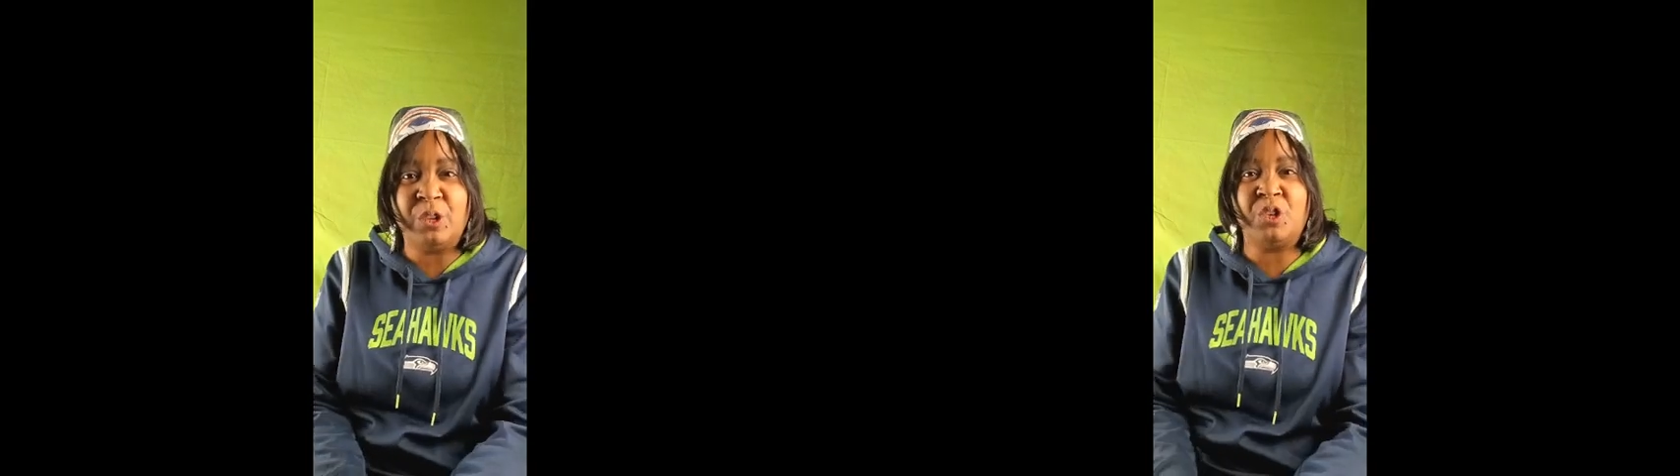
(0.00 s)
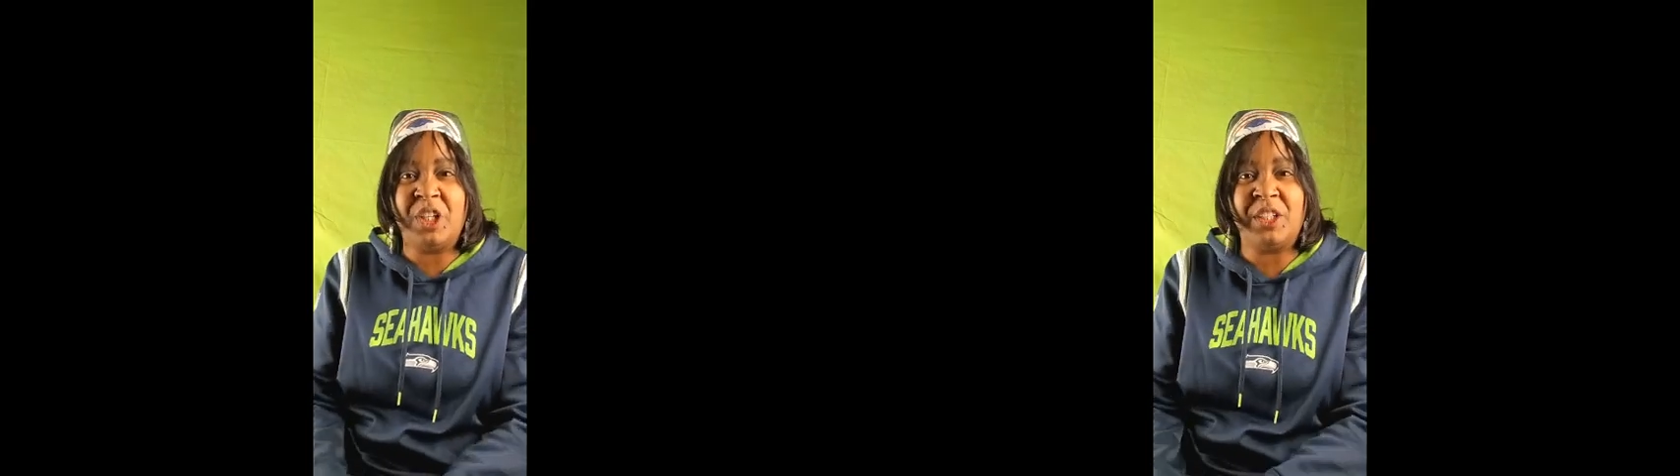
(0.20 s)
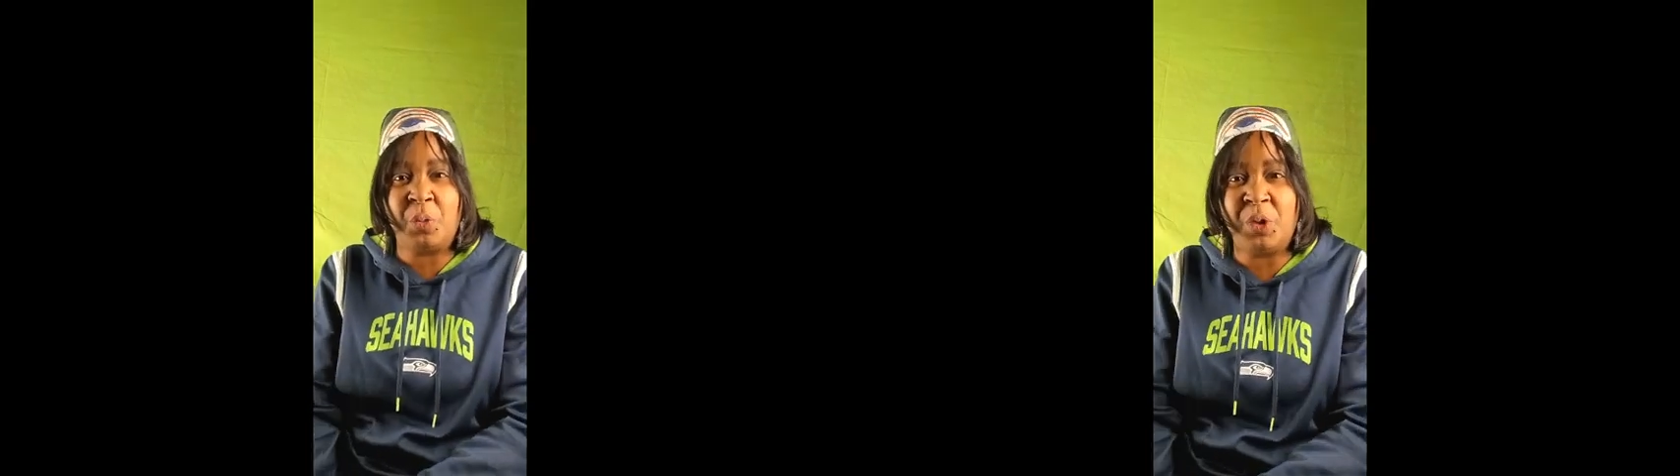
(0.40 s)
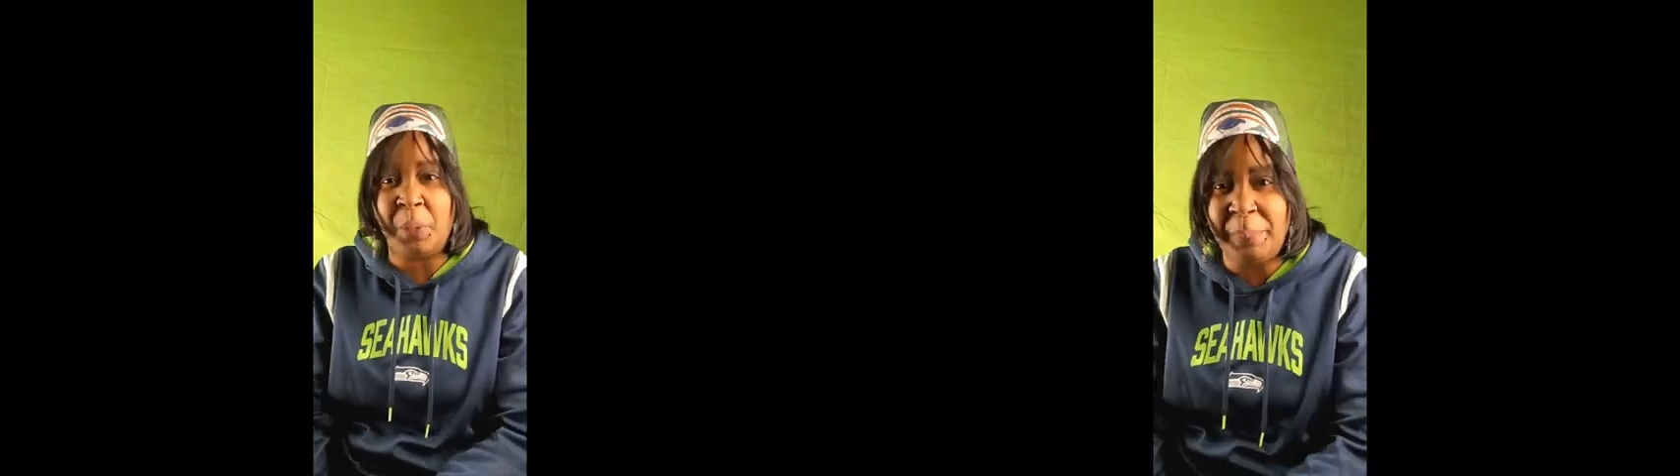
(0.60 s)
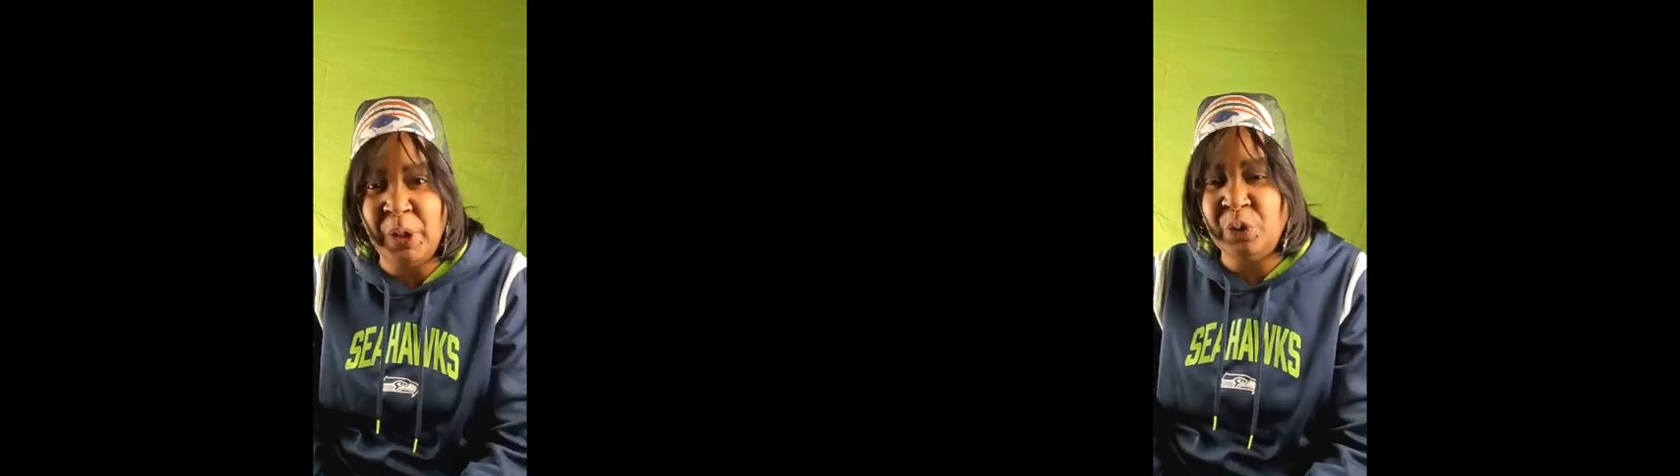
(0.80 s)
so she had to wear the
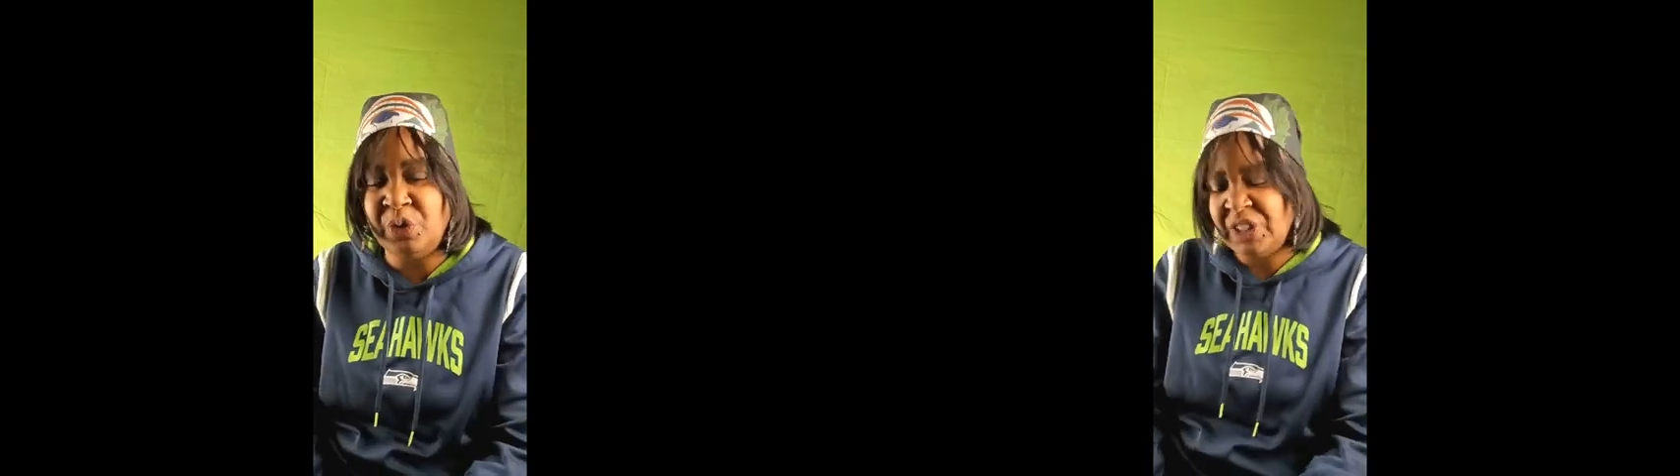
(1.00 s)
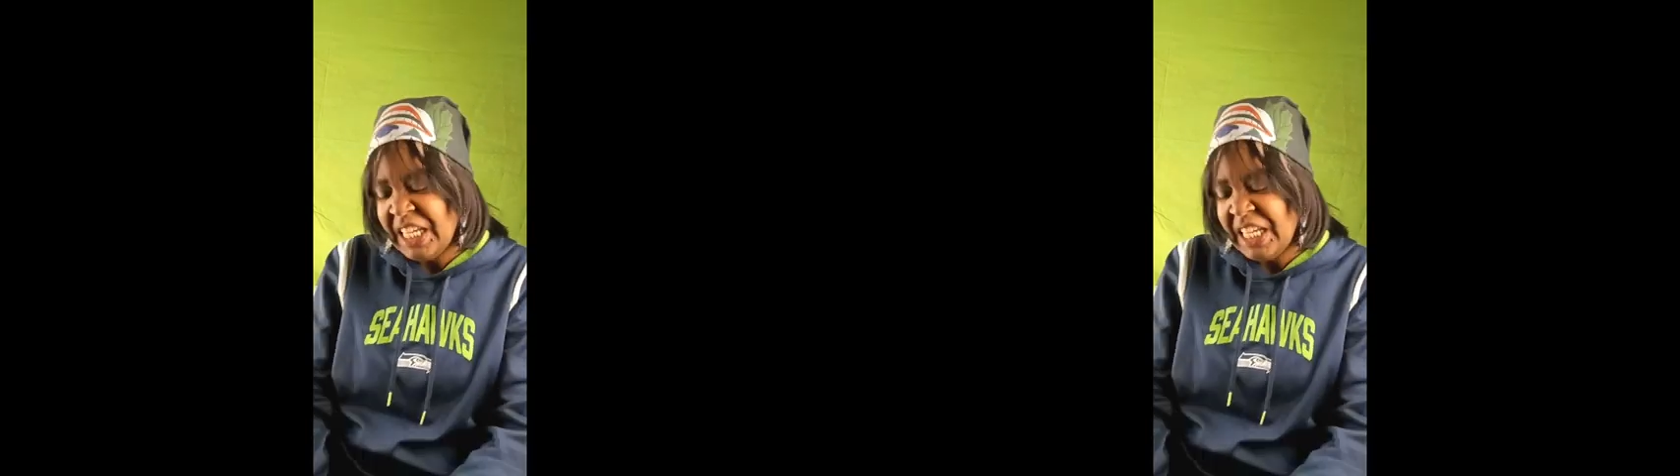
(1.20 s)
boots.